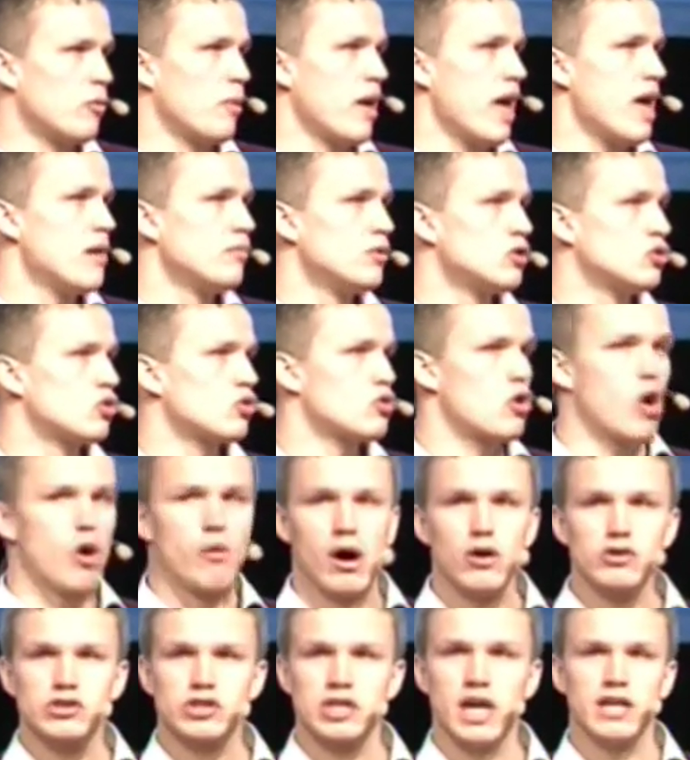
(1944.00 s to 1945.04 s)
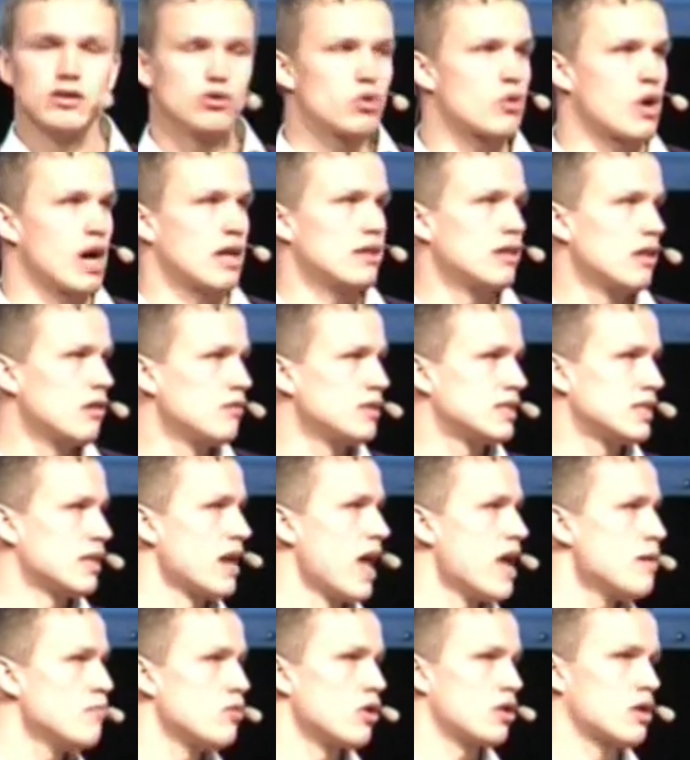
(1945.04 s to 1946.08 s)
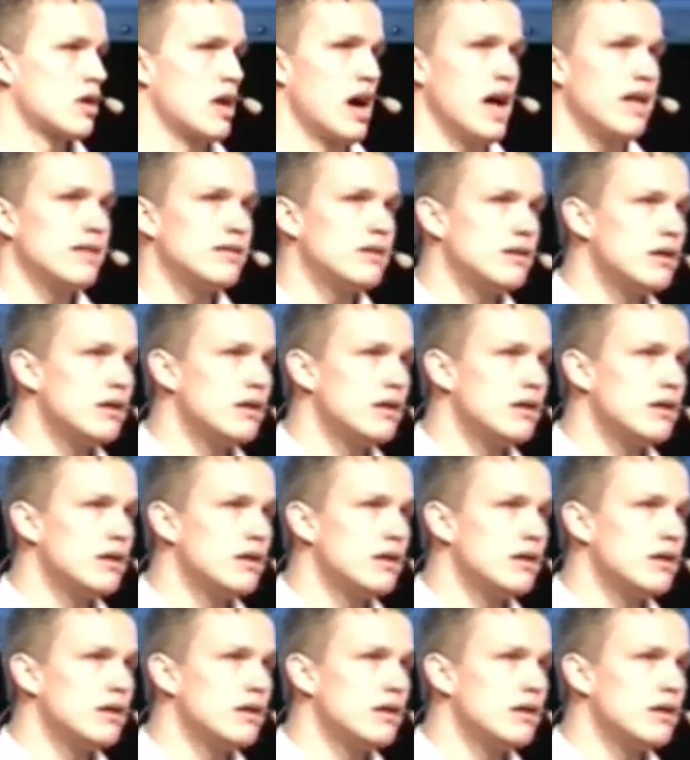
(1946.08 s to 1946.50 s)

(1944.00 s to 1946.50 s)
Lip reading: be able to go outside to cuddle with a neighbor cat,